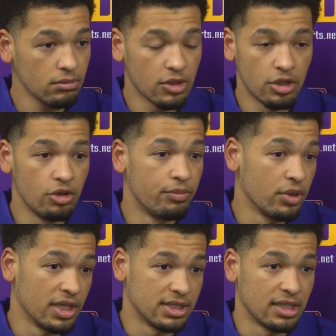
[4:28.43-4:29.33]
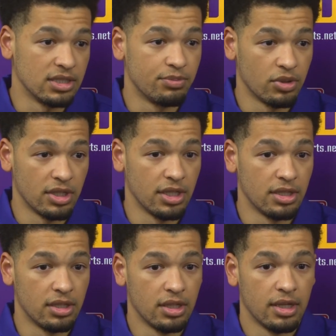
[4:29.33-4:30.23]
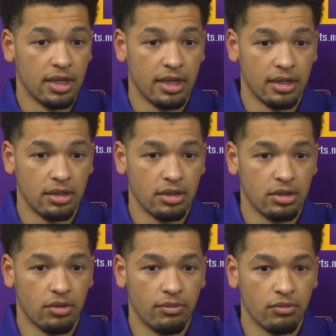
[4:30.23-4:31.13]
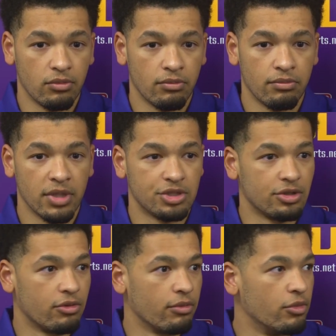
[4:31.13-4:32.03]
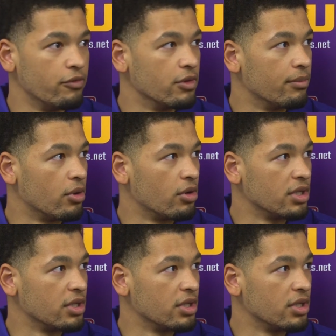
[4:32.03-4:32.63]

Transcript: the new plays that he's put in and, you know, make sure that we're moving the ball.